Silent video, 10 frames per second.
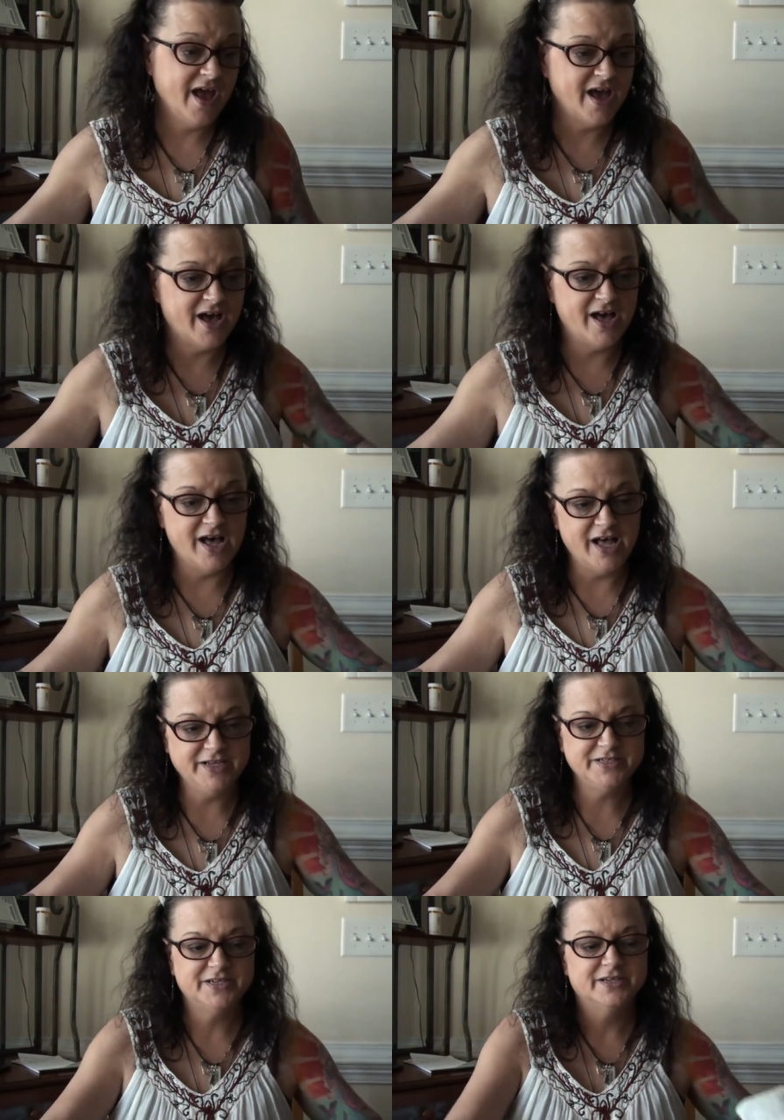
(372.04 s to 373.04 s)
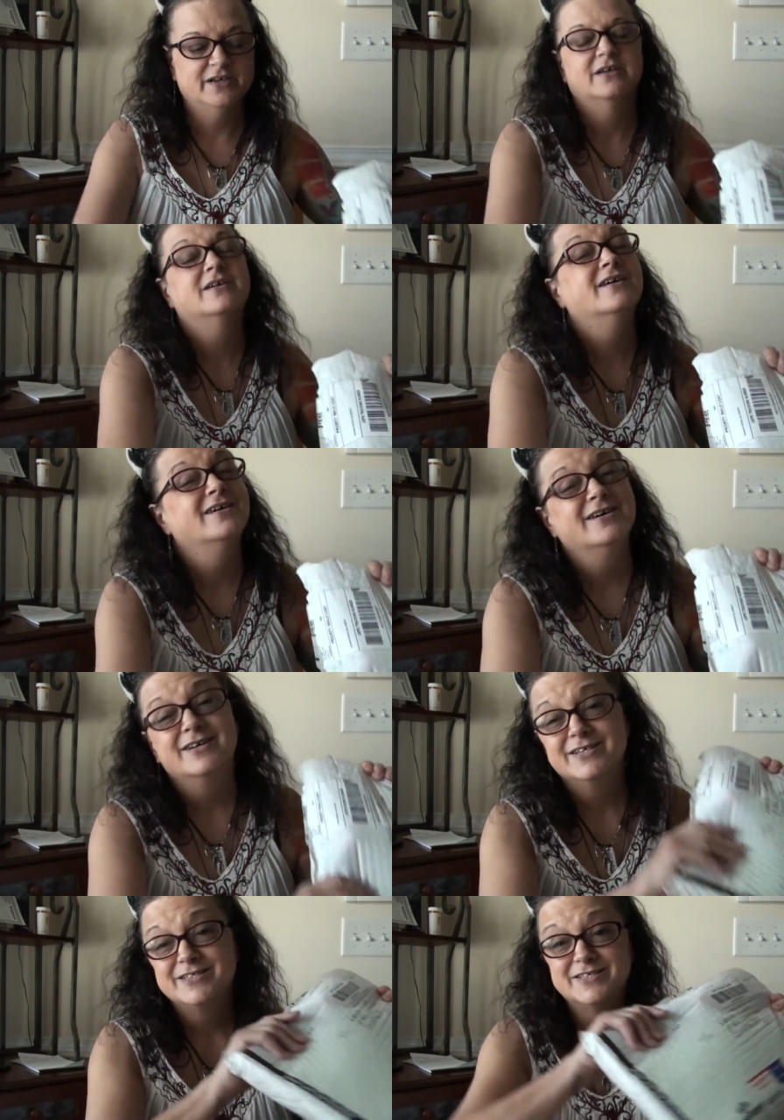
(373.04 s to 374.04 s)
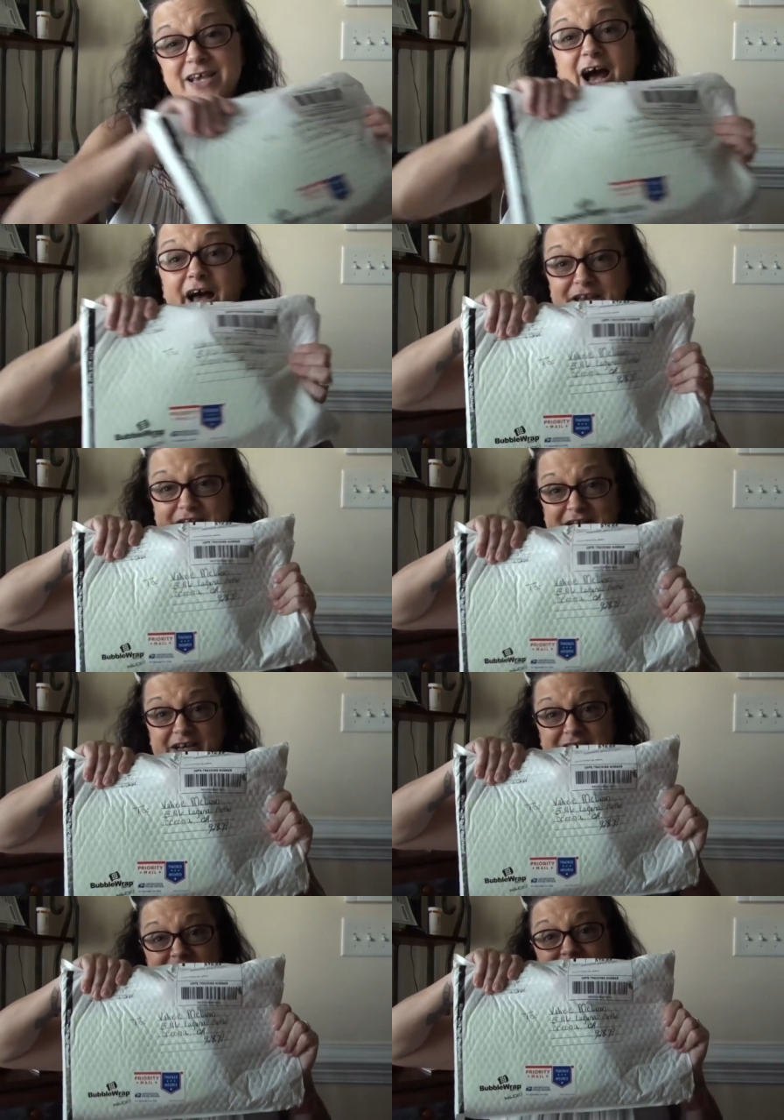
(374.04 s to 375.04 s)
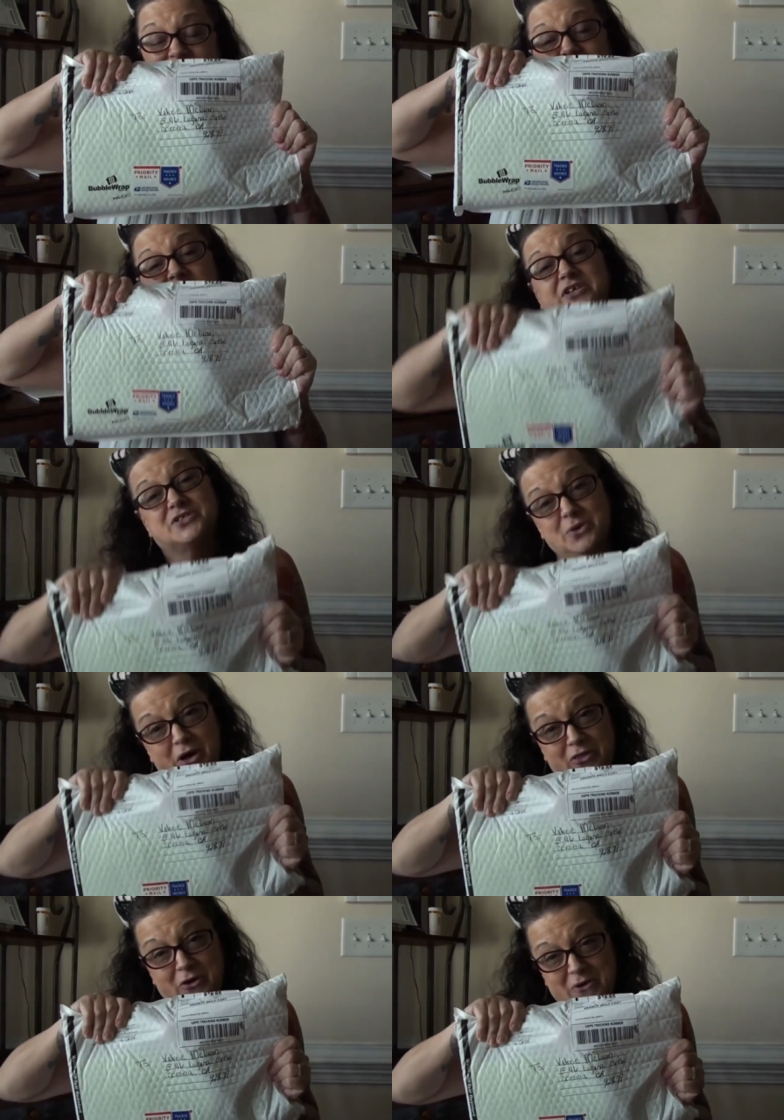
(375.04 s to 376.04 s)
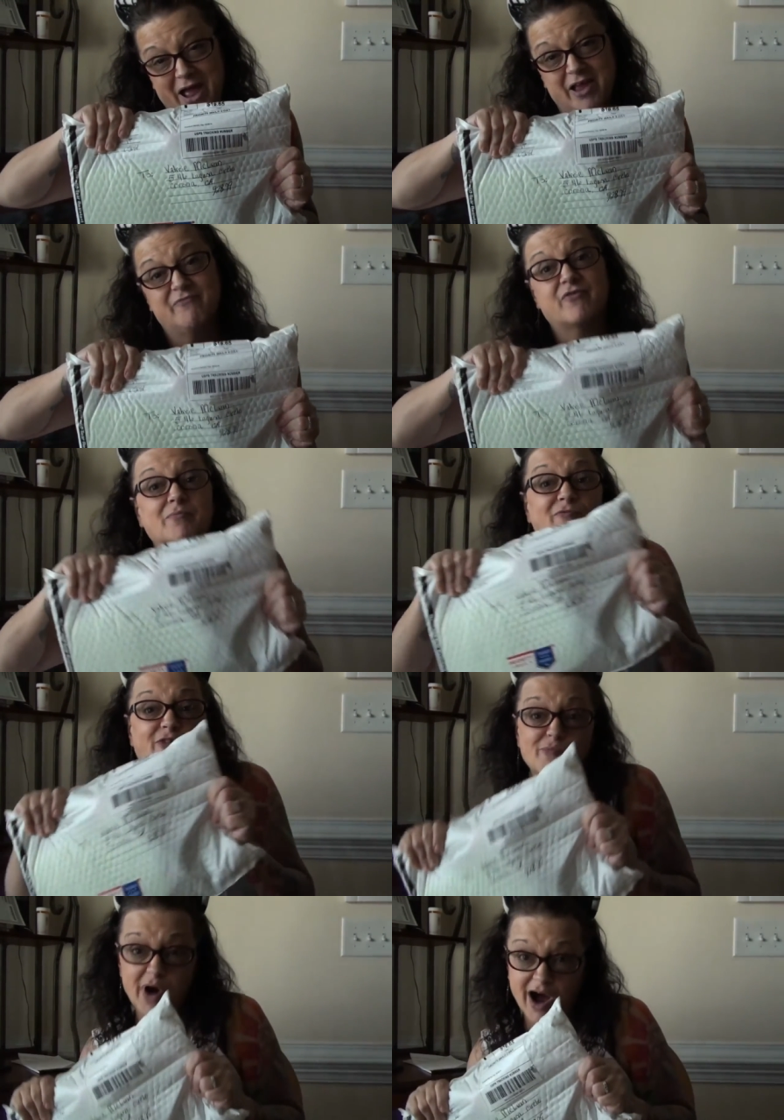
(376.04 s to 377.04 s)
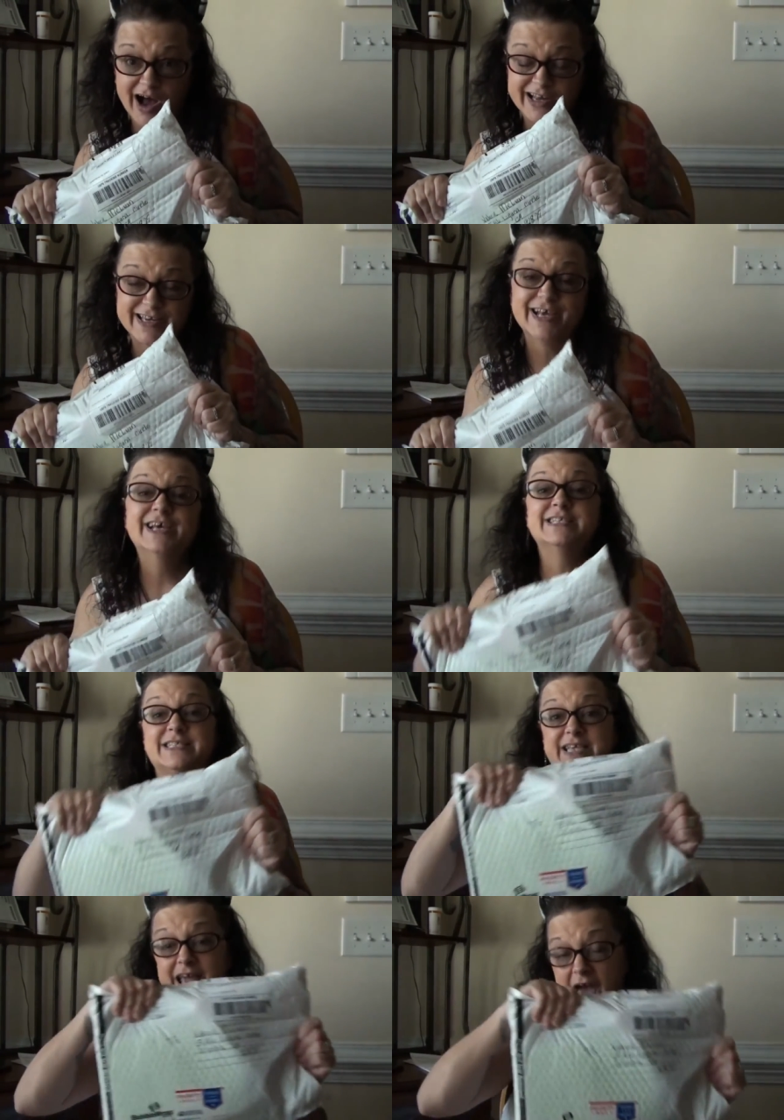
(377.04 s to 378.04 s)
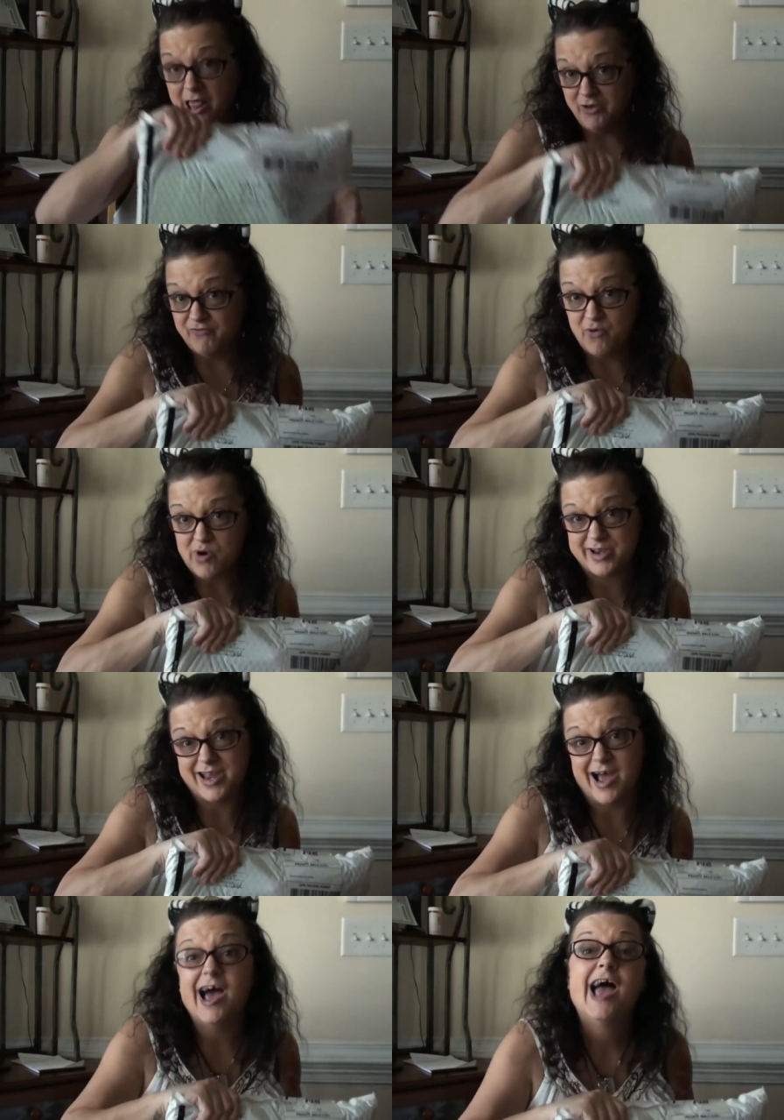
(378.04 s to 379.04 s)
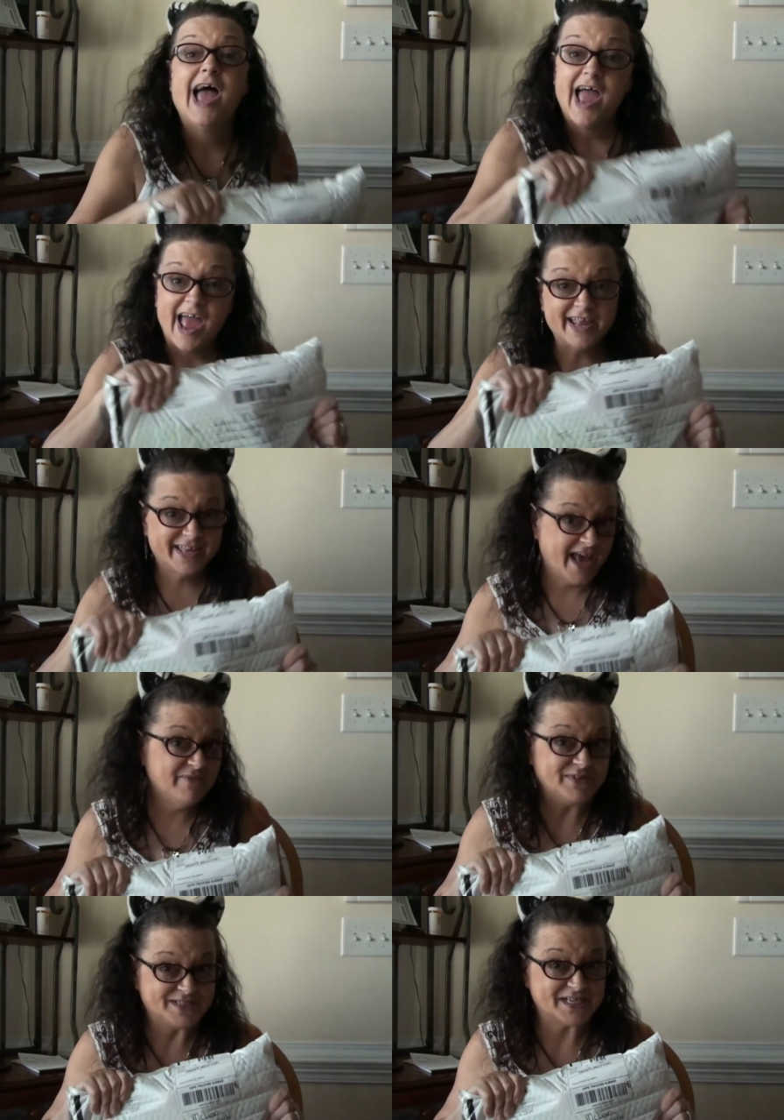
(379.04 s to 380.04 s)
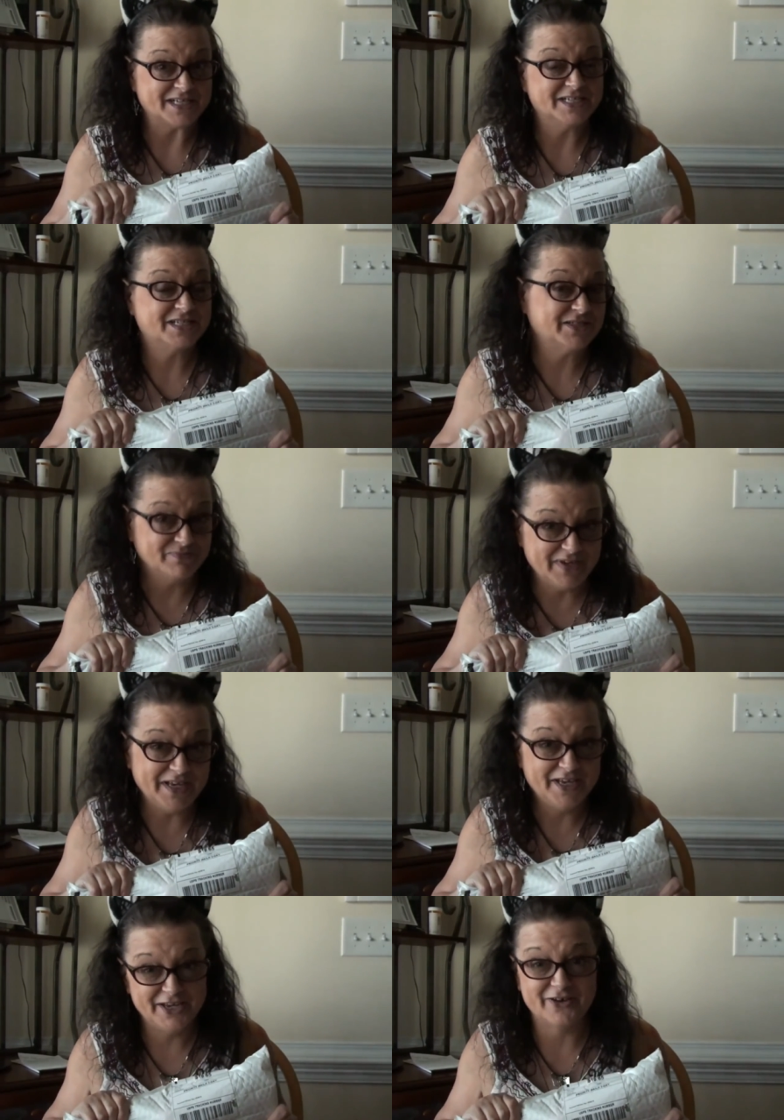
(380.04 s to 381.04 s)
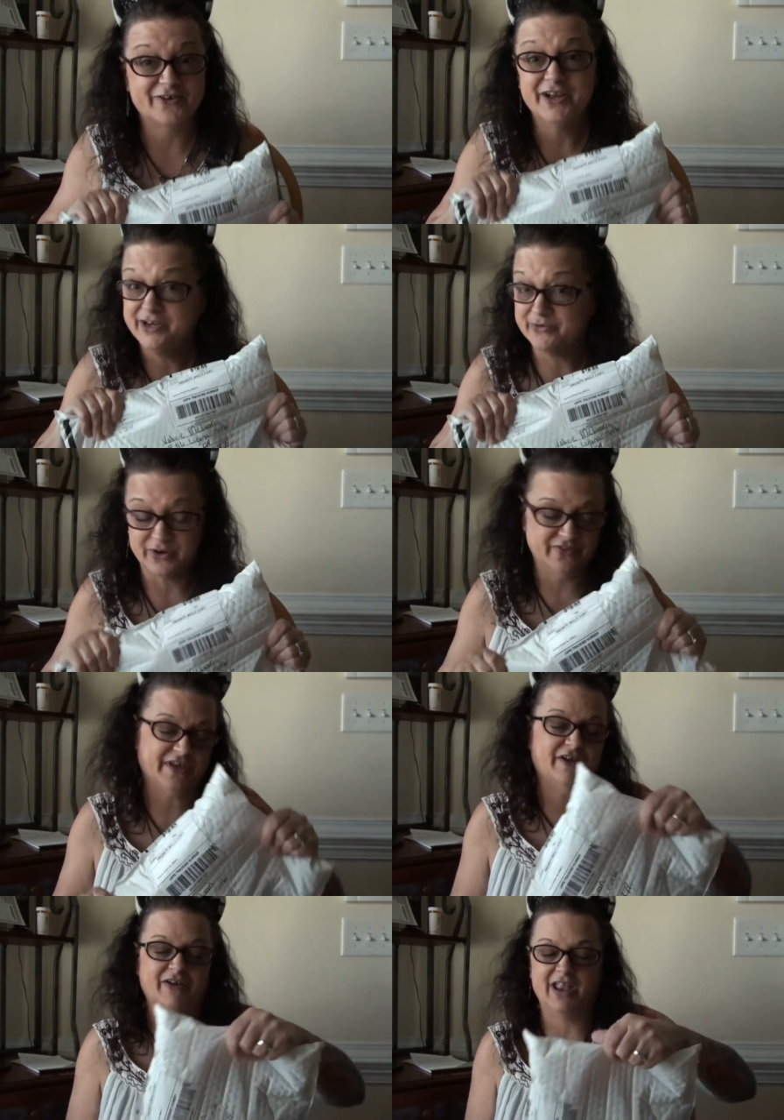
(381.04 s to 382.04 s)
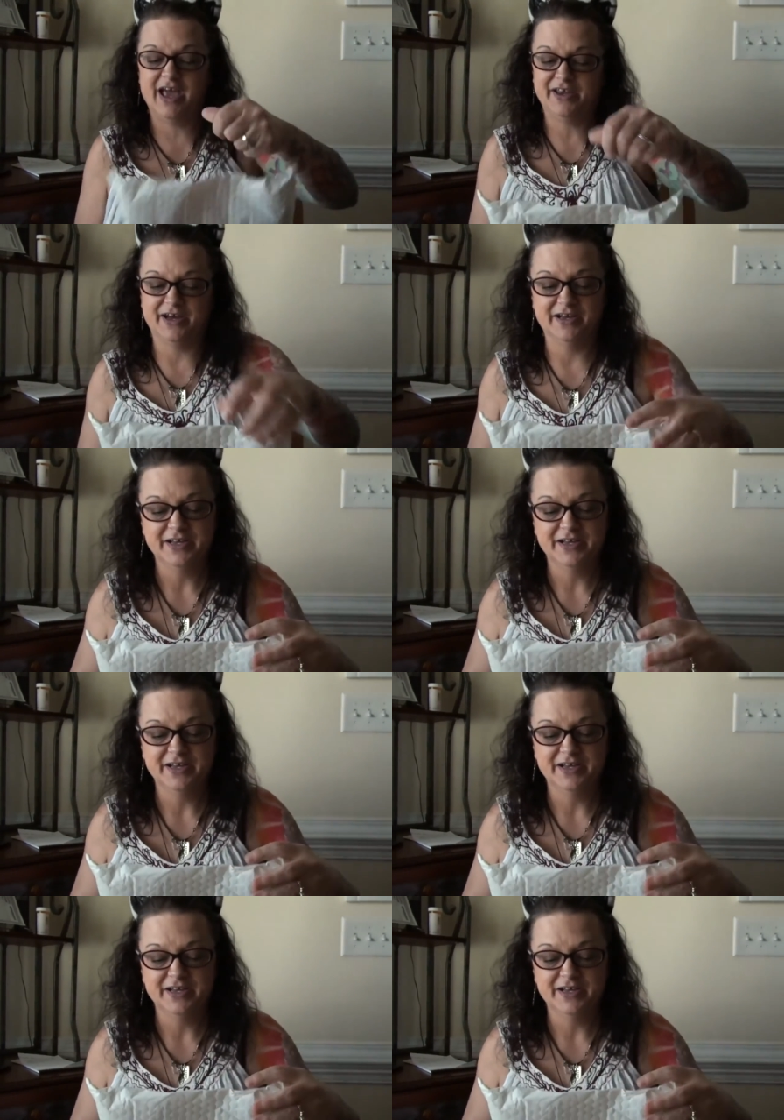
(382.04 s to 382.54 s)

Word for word: And Tanya sent this all the way from Vermont to California, and Kevin sent it to me here in North Carolina.